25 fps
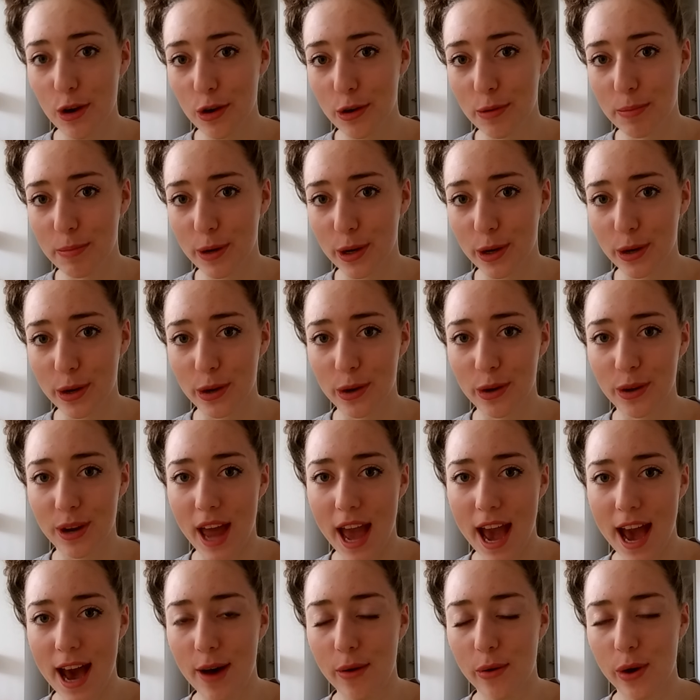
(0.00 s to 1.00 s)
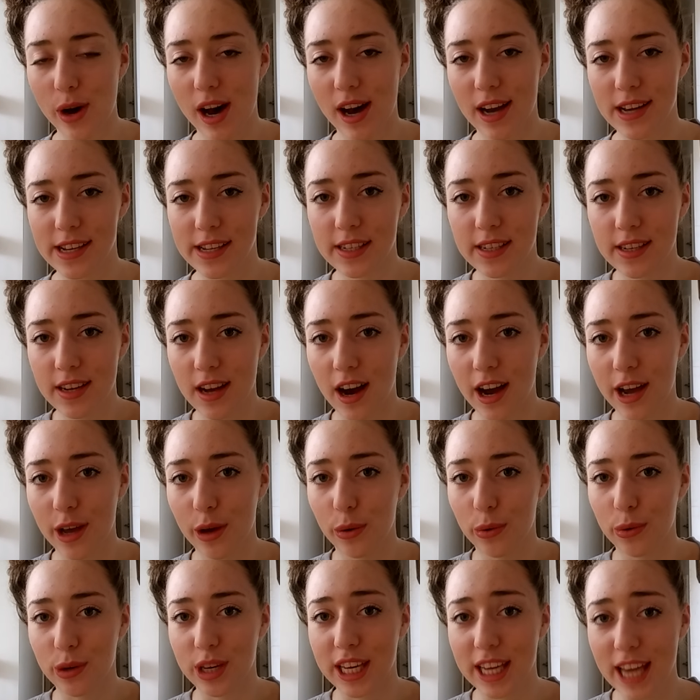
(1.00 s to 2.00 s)
lookbook on how I
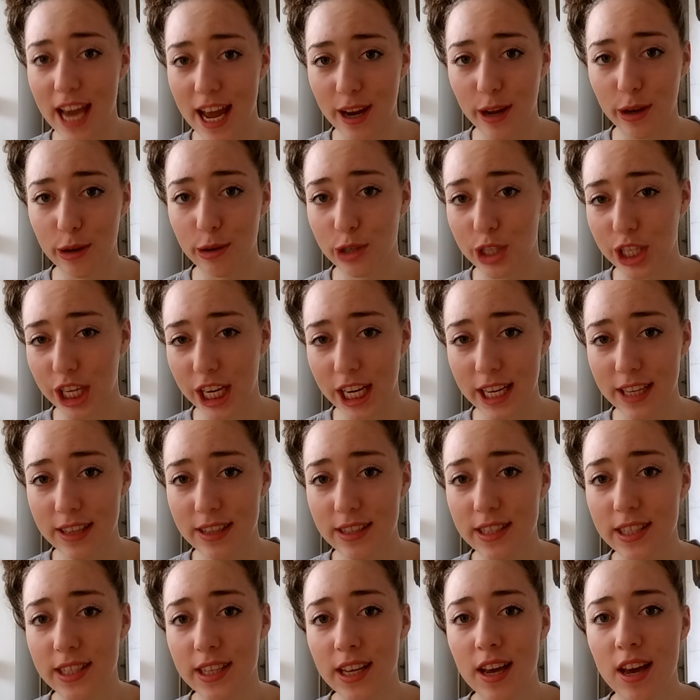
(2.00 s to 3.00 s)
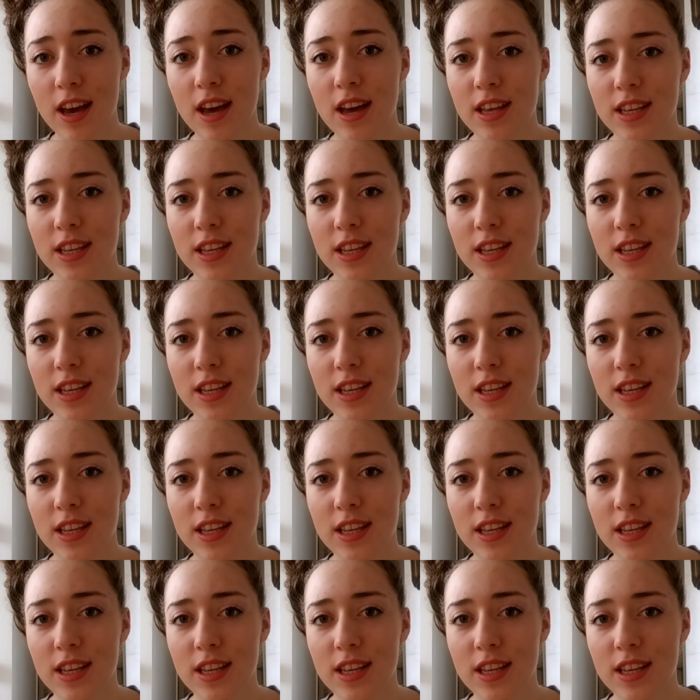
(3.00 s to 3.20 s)
style yellow jeans.